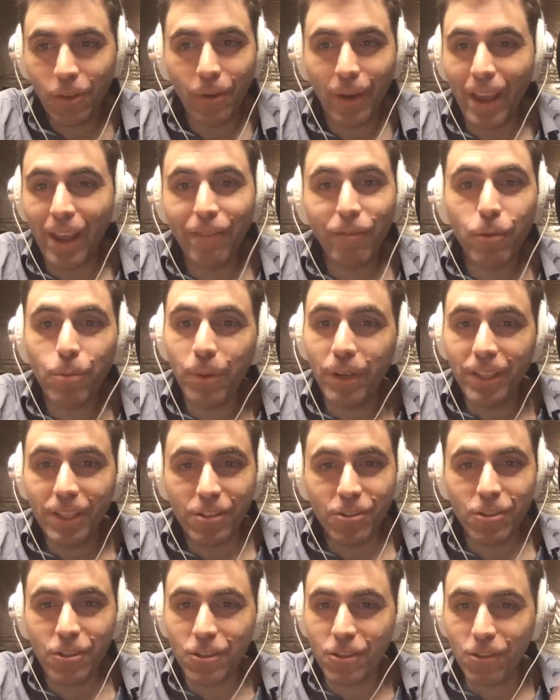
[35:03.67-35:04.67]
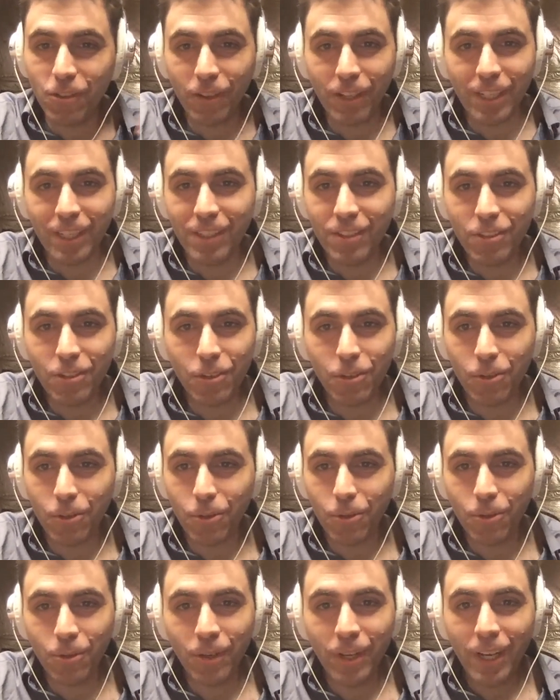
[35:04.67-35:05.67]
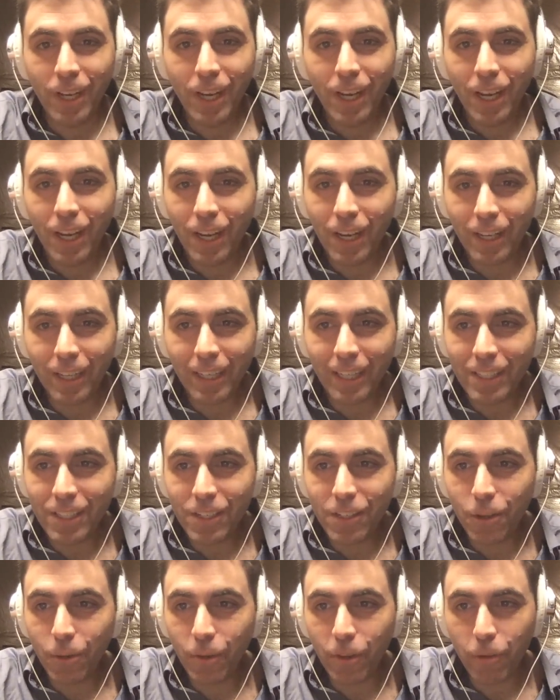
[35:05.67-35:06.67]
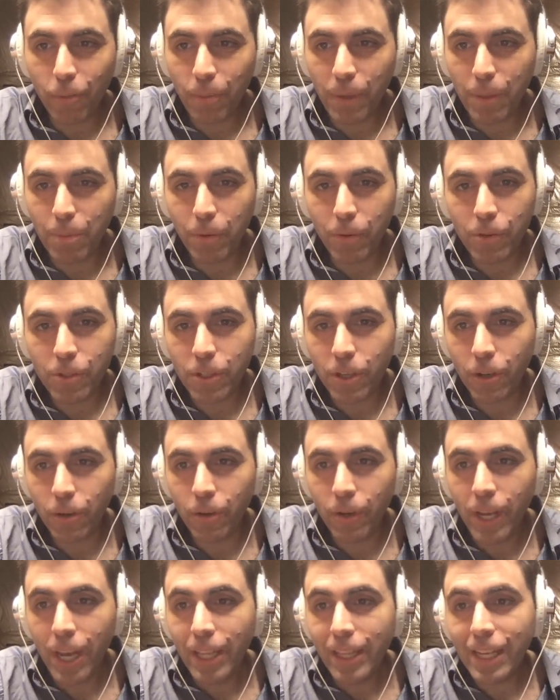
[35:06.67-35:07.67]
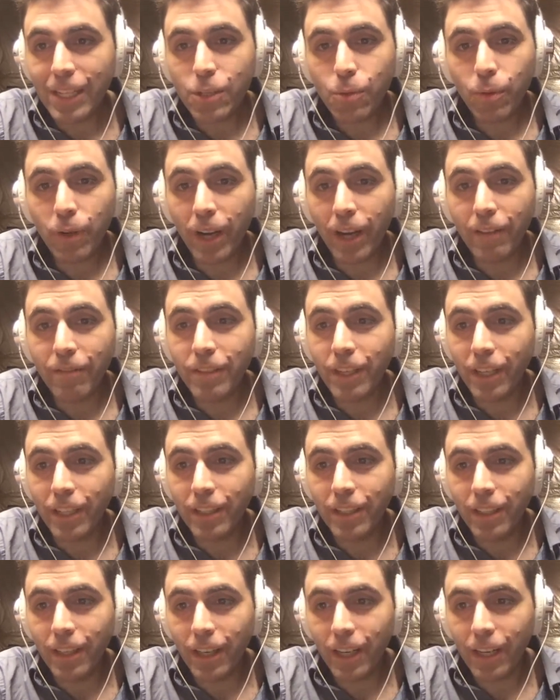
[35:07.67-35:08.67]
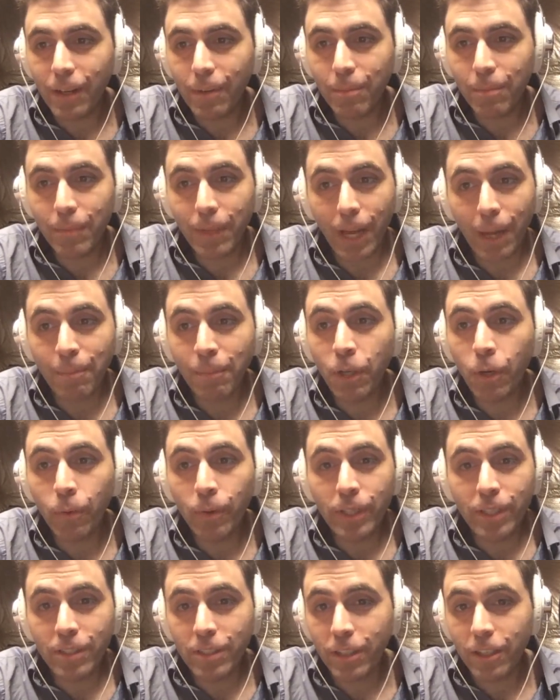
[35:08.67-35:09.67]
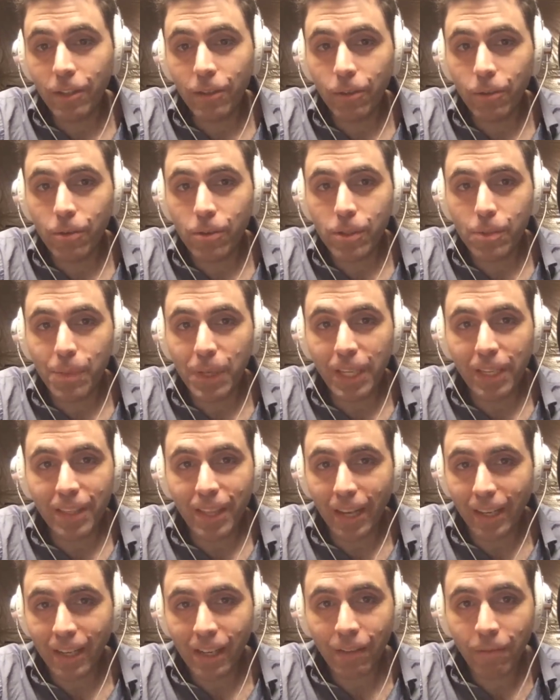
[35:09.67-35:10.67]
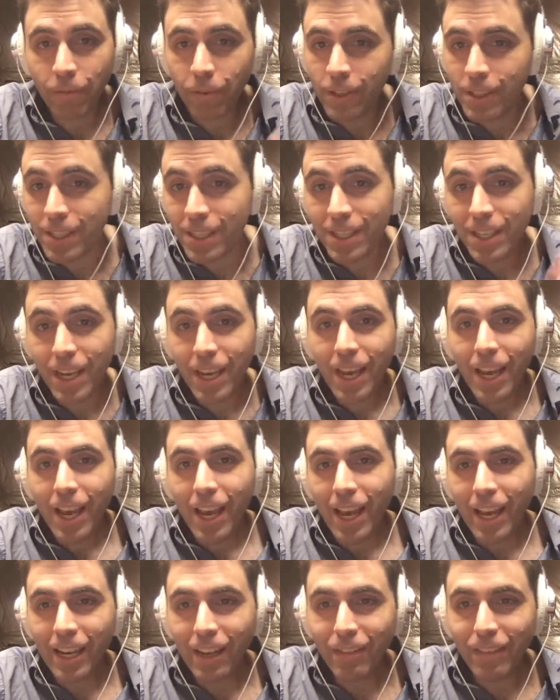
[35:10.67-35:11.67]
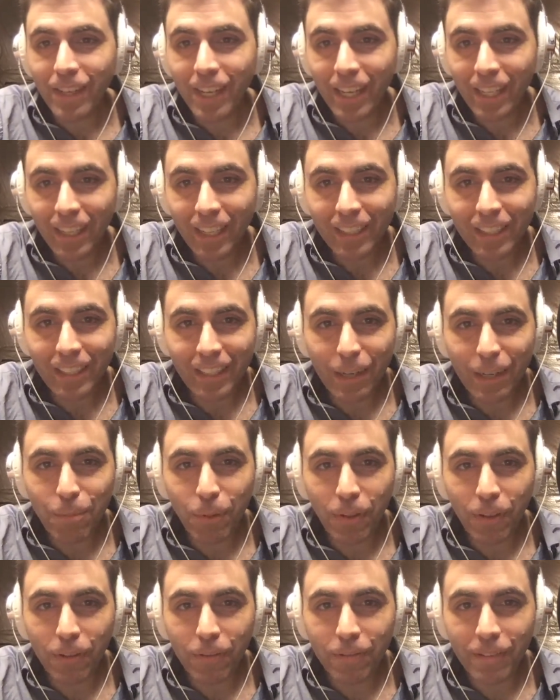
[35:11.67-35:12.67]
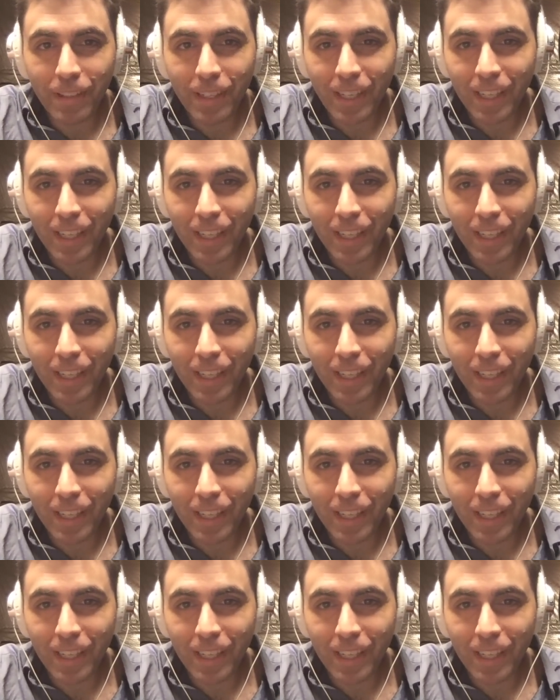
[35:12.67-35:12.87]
everybody is just looking to get to know other people. So that's what I've done. I'm going to go speak at that conference and I've got like a couple of